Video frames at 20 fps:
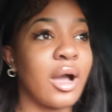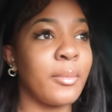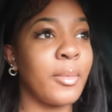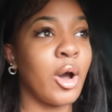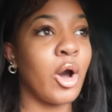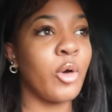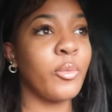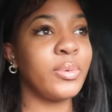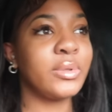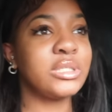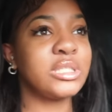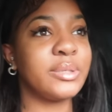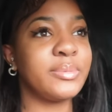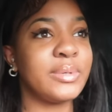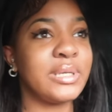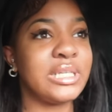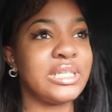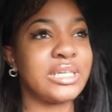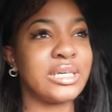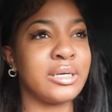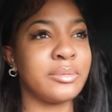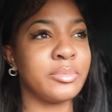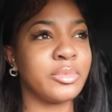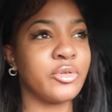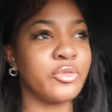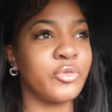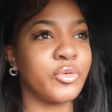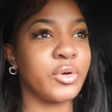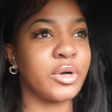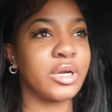I'm hoping to be done
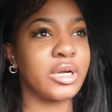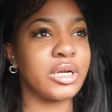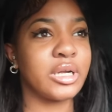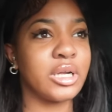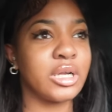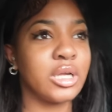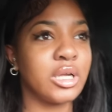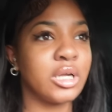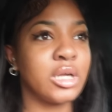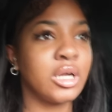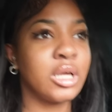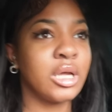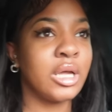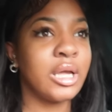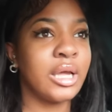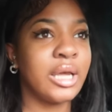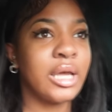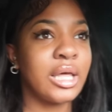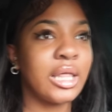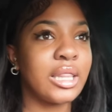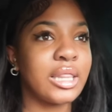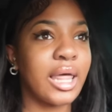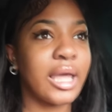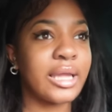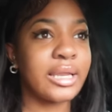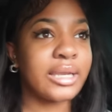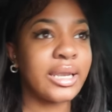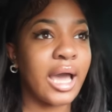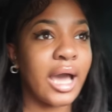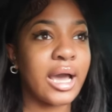before
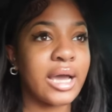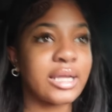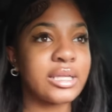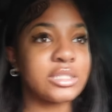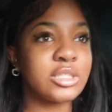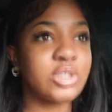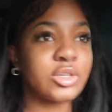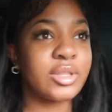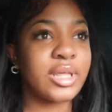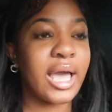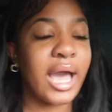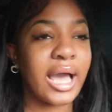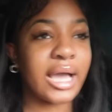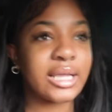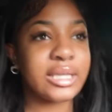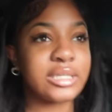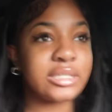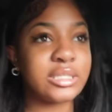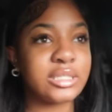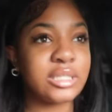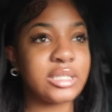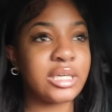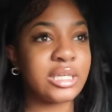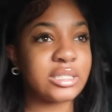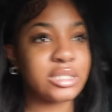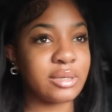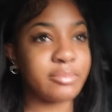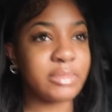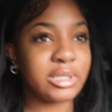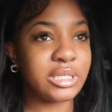like 9 so that I could
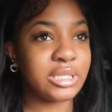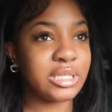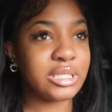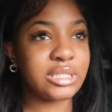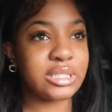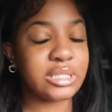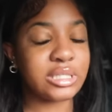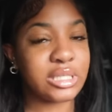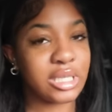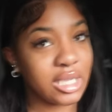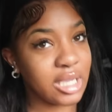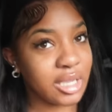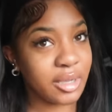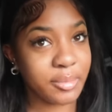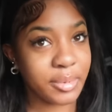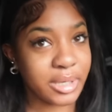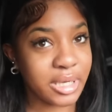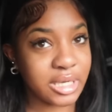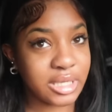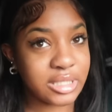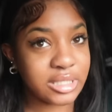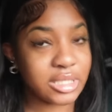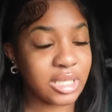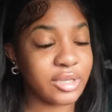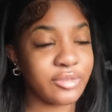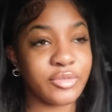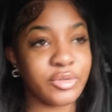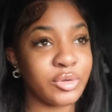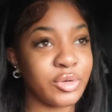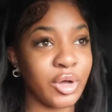get something decent to eat, because
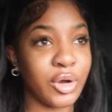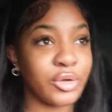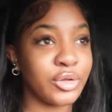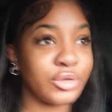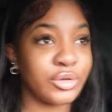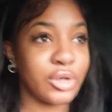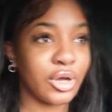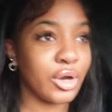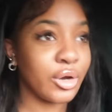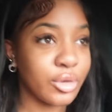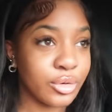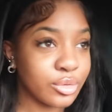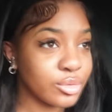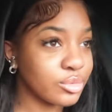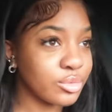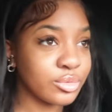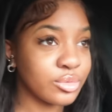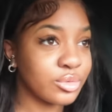if you know, you know,